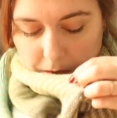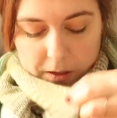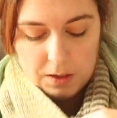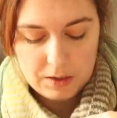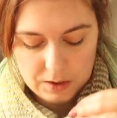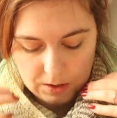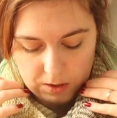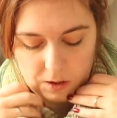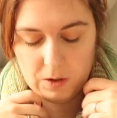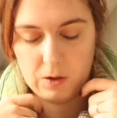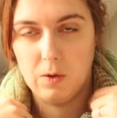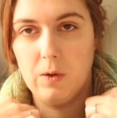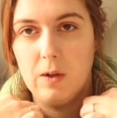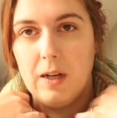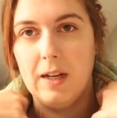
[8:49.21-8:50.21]

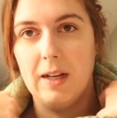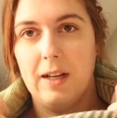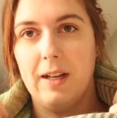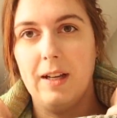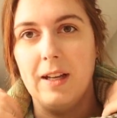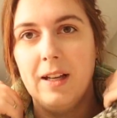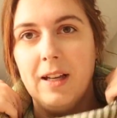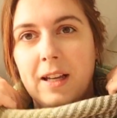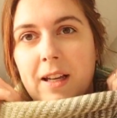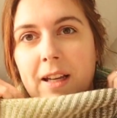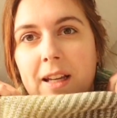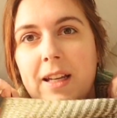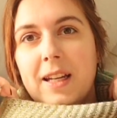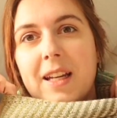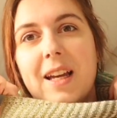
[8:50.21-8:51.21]
So
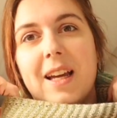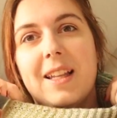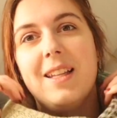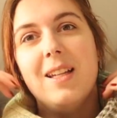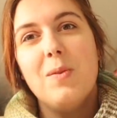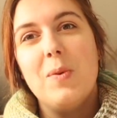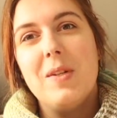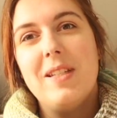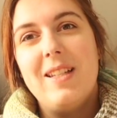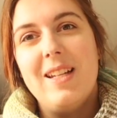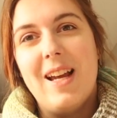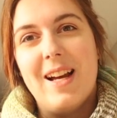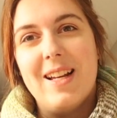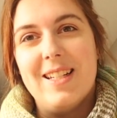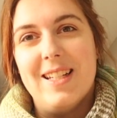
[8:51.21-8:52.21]
yeah, that was
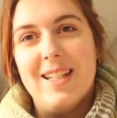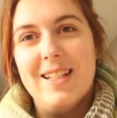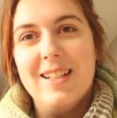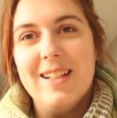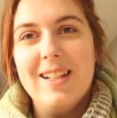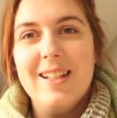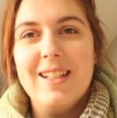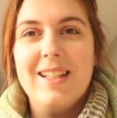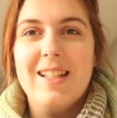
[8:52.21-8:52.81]
the idea.